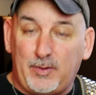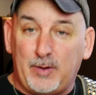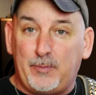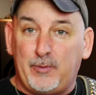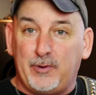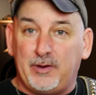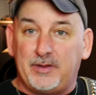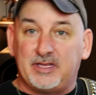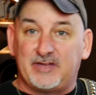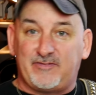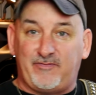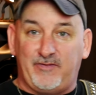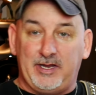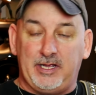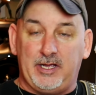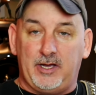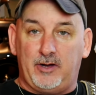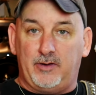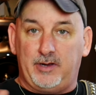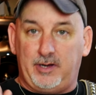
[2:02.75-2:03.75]
to put this
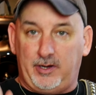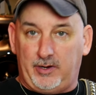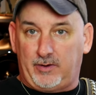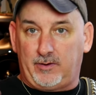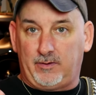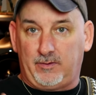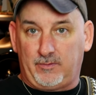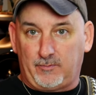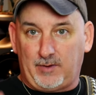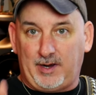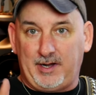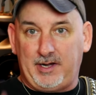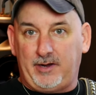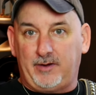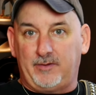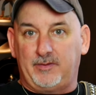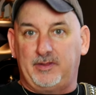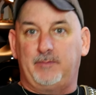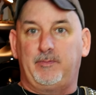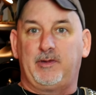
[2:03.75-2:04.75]
video here, right
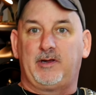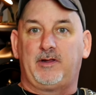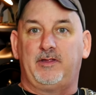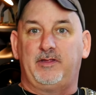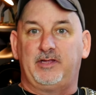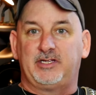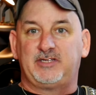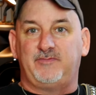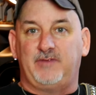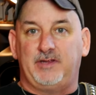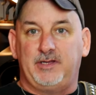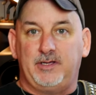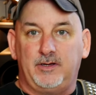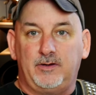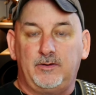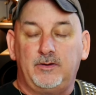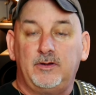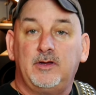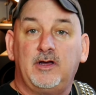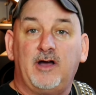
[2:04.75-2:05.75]
here in the middle of this
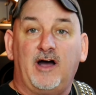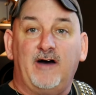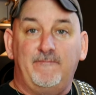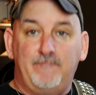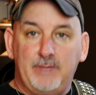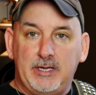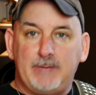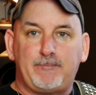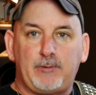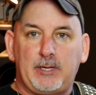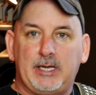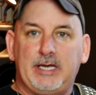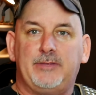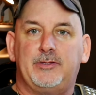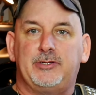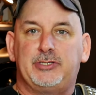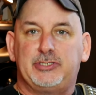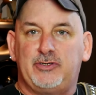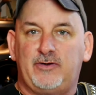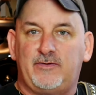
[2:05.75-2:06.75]
video, of me playing
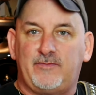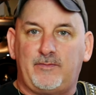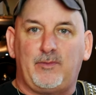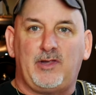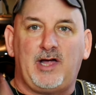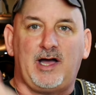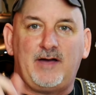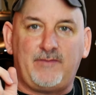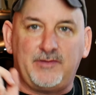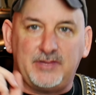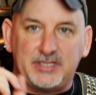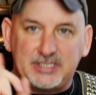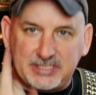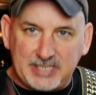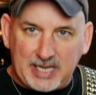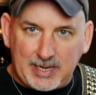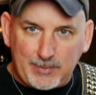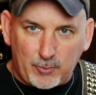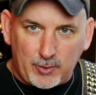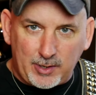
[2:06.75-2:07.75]
the two of them live on the
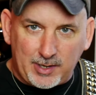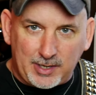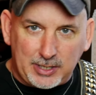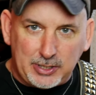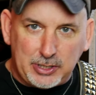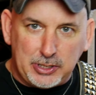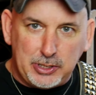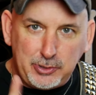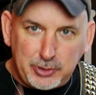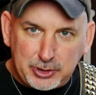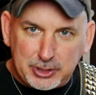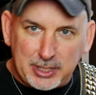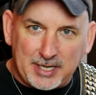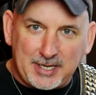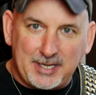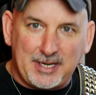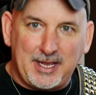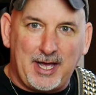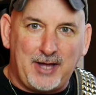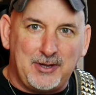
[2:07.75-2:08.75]
same rig. You check
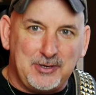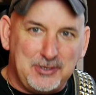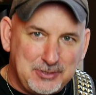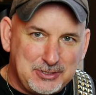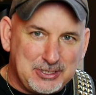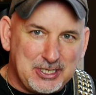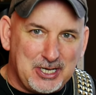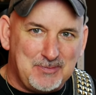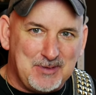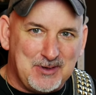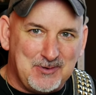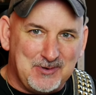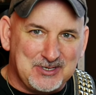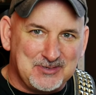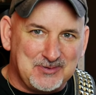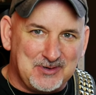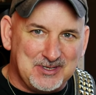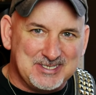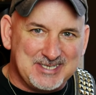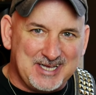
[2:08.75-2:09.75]
it out. You tell me which
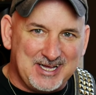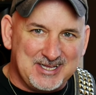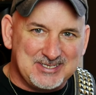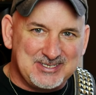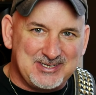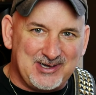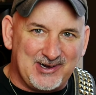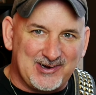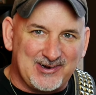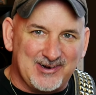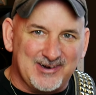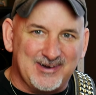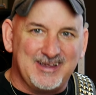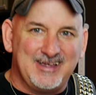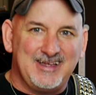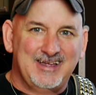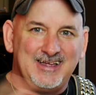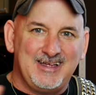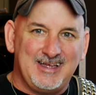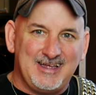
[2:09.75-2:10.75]
one sounds darker.
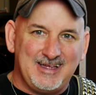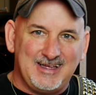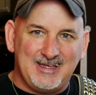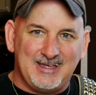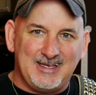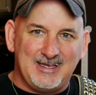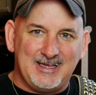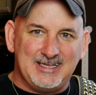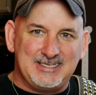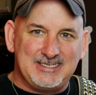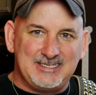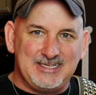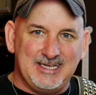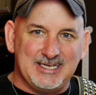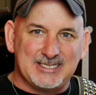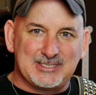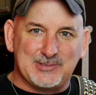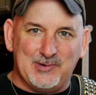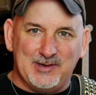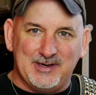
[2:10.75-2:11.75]
It's
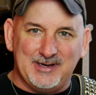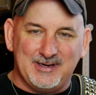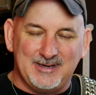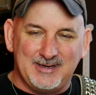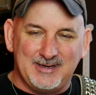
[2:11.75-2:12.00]
this one.